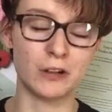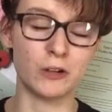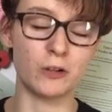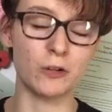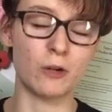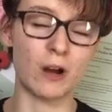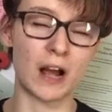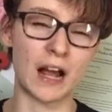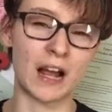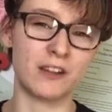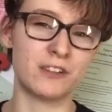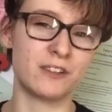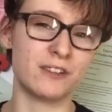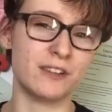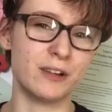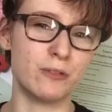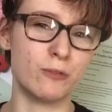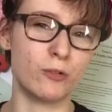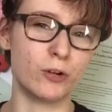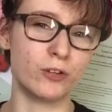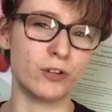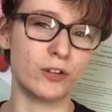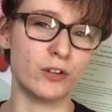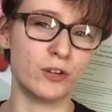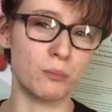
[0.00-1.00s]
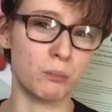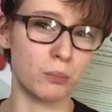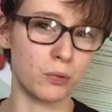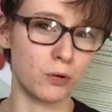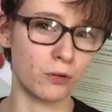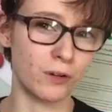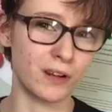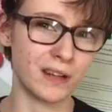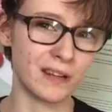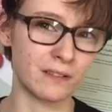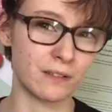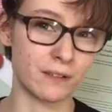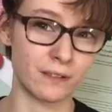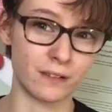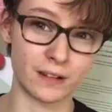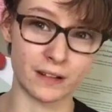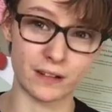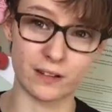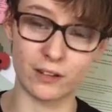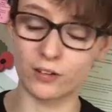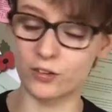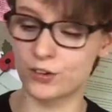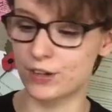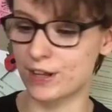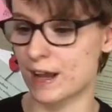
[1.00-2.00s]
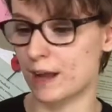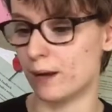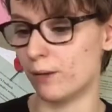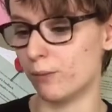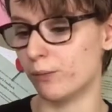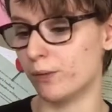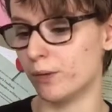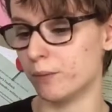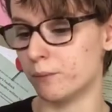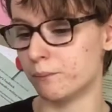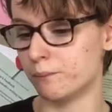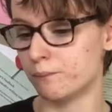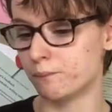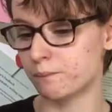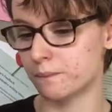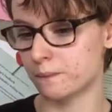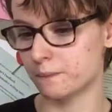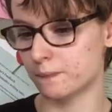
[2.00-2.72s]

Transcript: who actually wanted a boy, not a girl, to help them